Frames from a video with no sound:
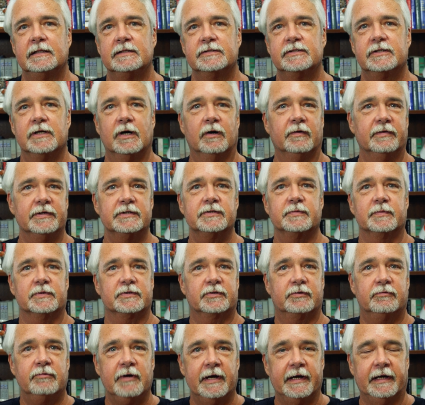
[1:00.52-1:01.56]
So this
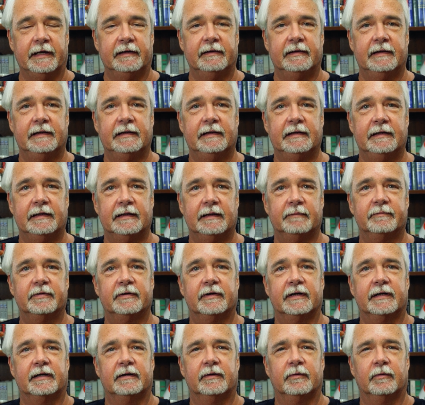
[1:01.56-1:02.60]
was great. And I
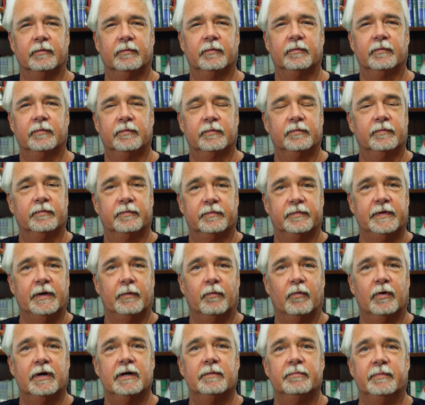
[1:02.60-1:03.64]
feel like they
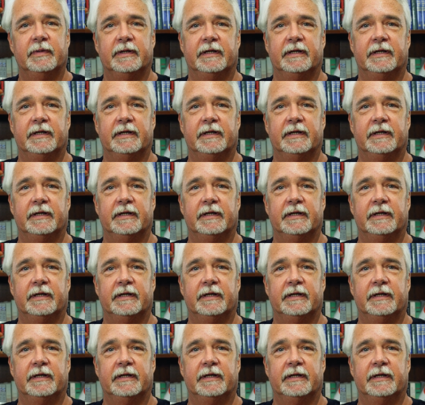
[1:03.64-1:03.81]
wanted